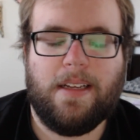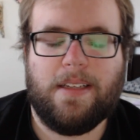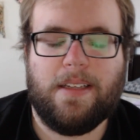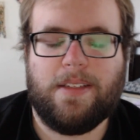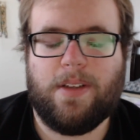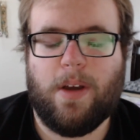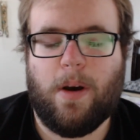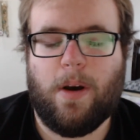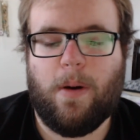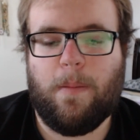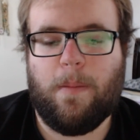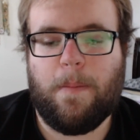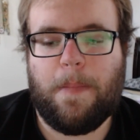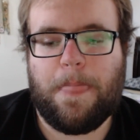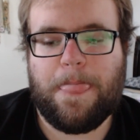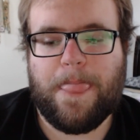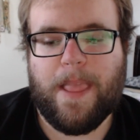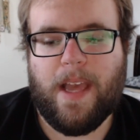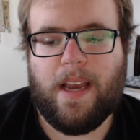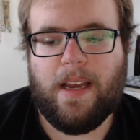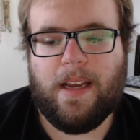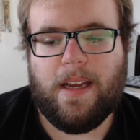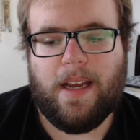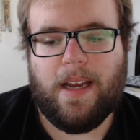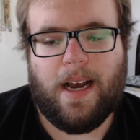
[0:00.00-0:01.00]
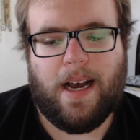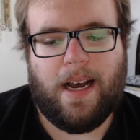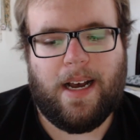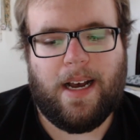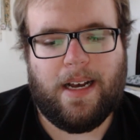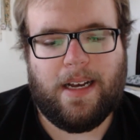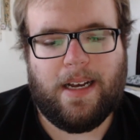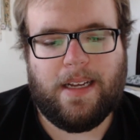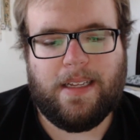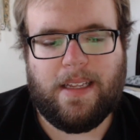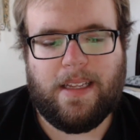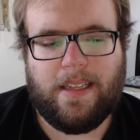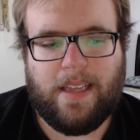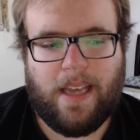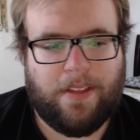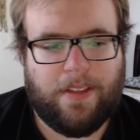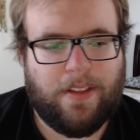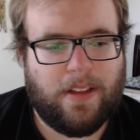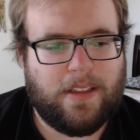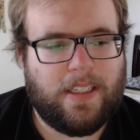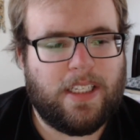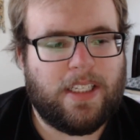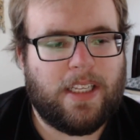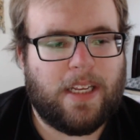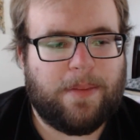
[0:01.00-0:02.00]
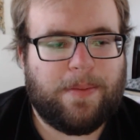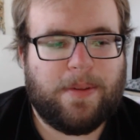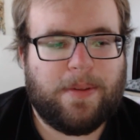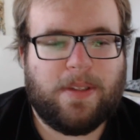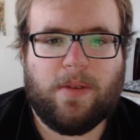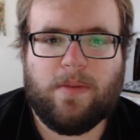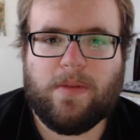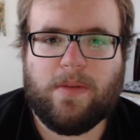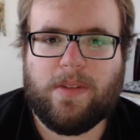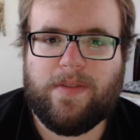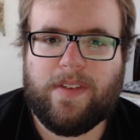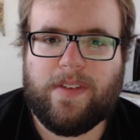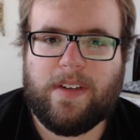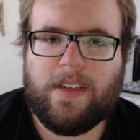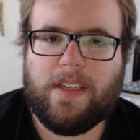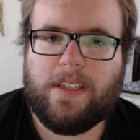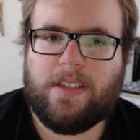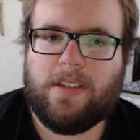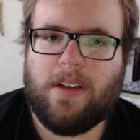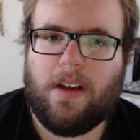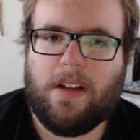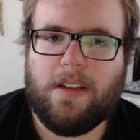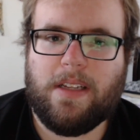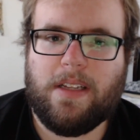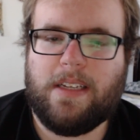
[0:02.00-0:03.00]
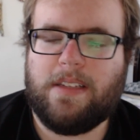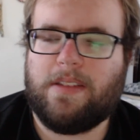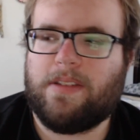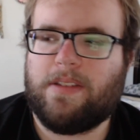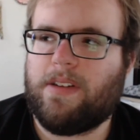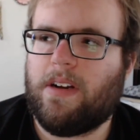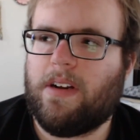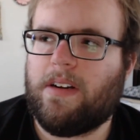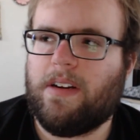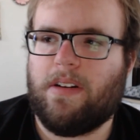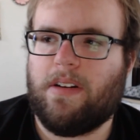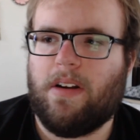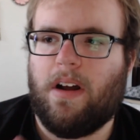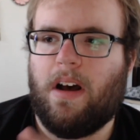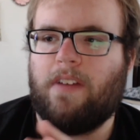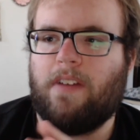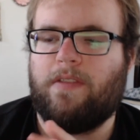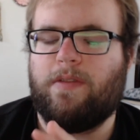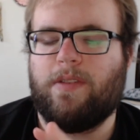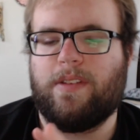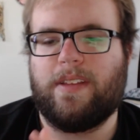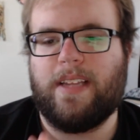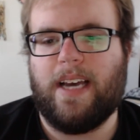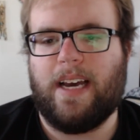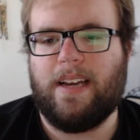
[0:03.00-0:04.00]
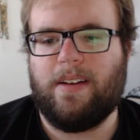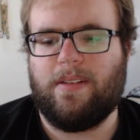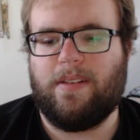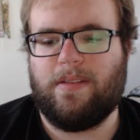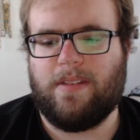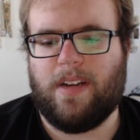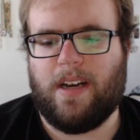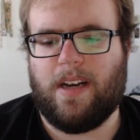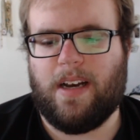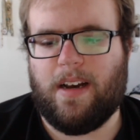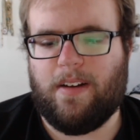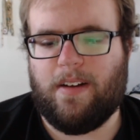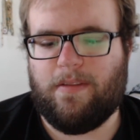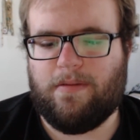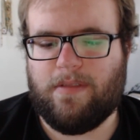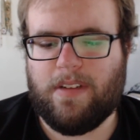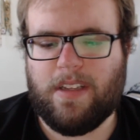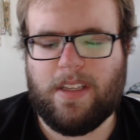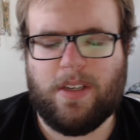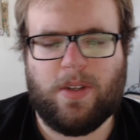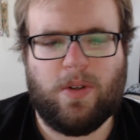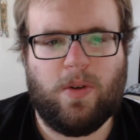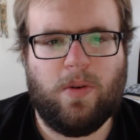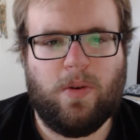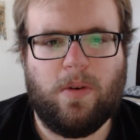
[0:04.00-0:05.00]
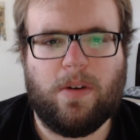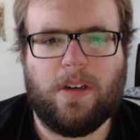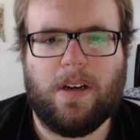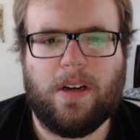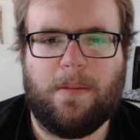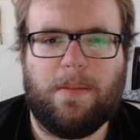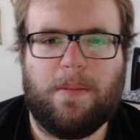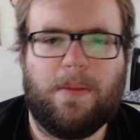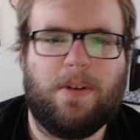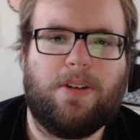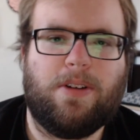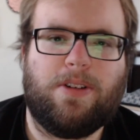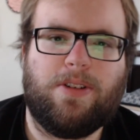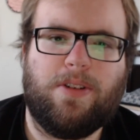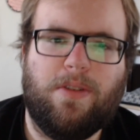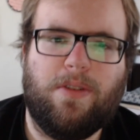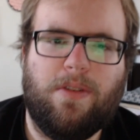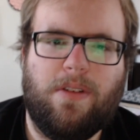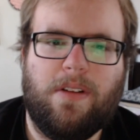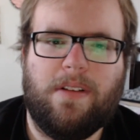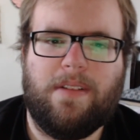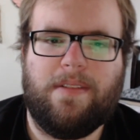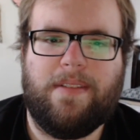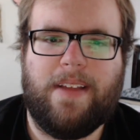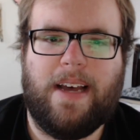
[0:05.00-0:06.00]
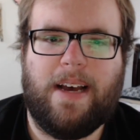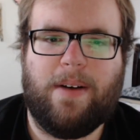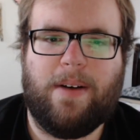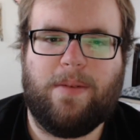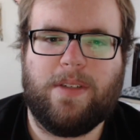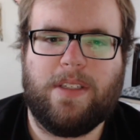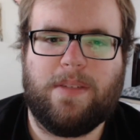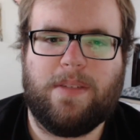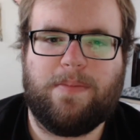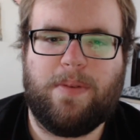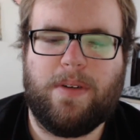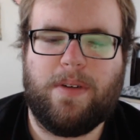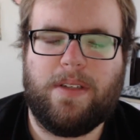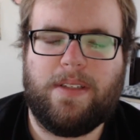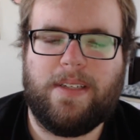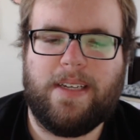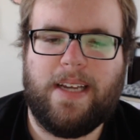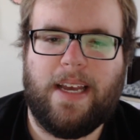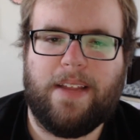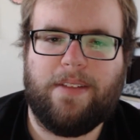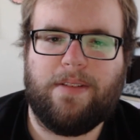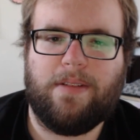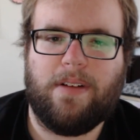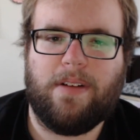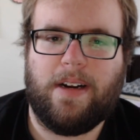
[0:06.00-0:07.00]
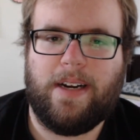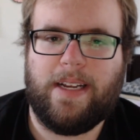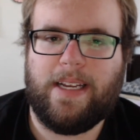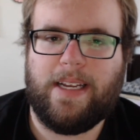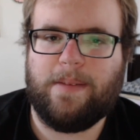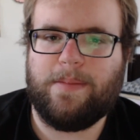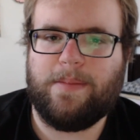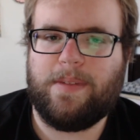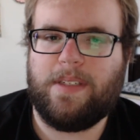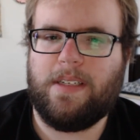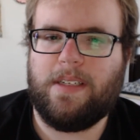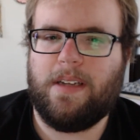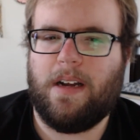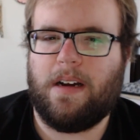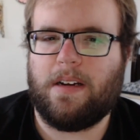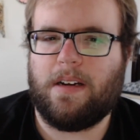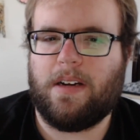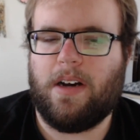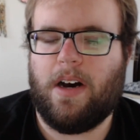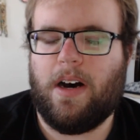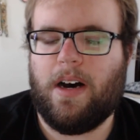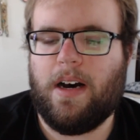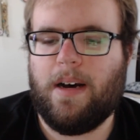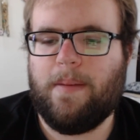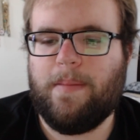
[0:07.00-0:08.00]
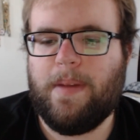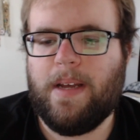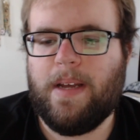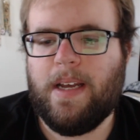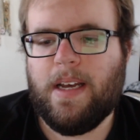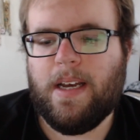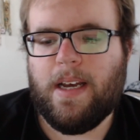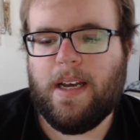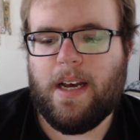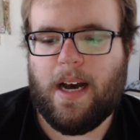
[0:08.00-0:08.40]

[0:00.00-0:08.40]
So, I thought this episode was very solid. It started off with that really cool commercial that was put together on AMC.com.